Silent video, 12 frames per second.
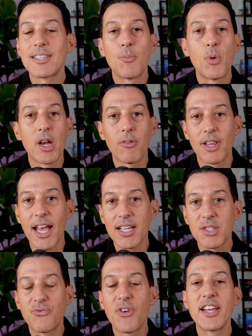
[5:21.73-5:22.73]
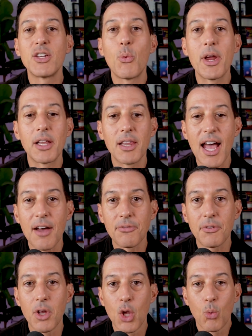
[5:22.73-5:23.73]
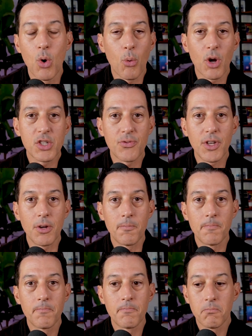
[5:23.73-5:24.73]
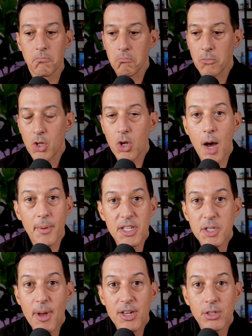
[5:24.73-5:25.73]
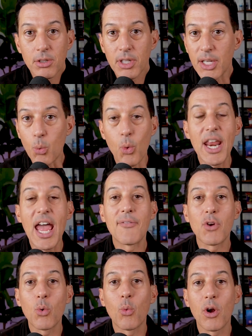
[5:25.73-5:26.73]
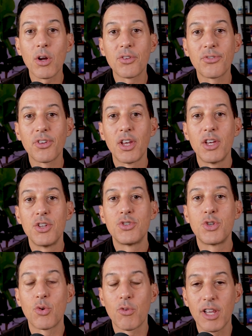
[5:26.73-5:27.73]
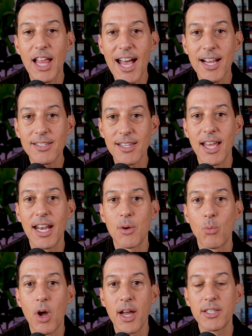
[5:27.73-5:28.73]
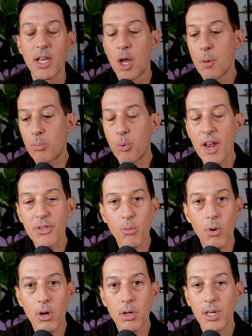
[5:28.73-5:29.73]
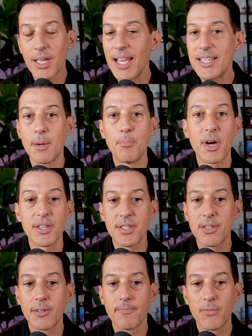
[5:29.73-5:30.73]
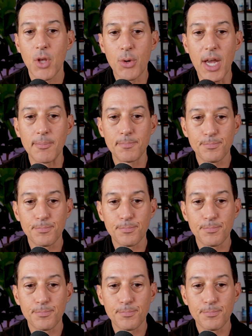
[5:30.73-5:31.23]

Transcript: some way to relax, find a way to laugh. What works for you? Comedy special, like whatever works to relax and unwind. Breath work is a must. Okay.